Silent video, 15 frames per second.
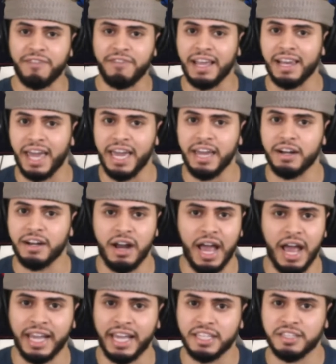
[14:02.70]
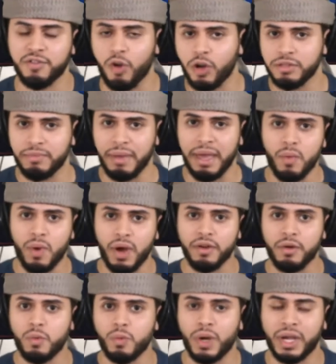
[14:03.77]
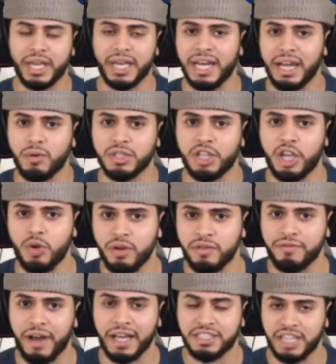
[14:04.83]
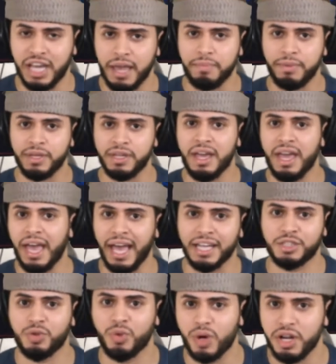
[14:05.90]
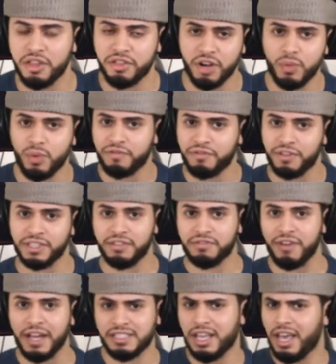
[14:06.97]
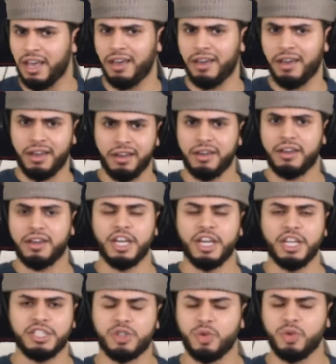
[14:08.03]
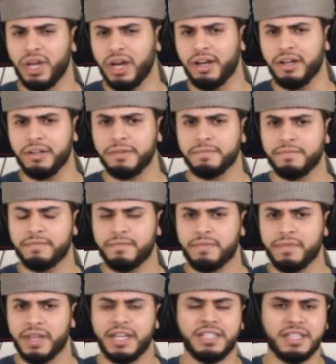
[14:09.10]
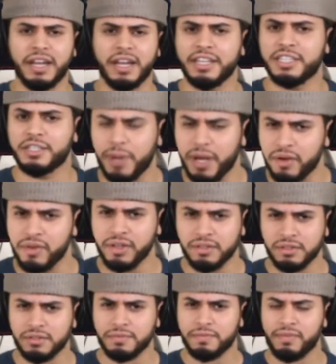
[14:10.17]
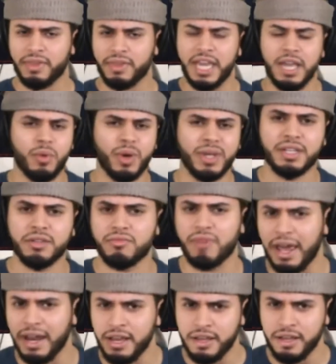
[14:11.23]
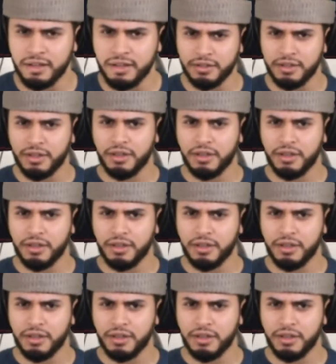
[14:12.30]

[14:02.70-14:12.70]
a fight later against Floyd Mayweather, when Canelo was a unified champion at 23 with 50 fights, he's too young. He's inexperienced. He wasn't ready.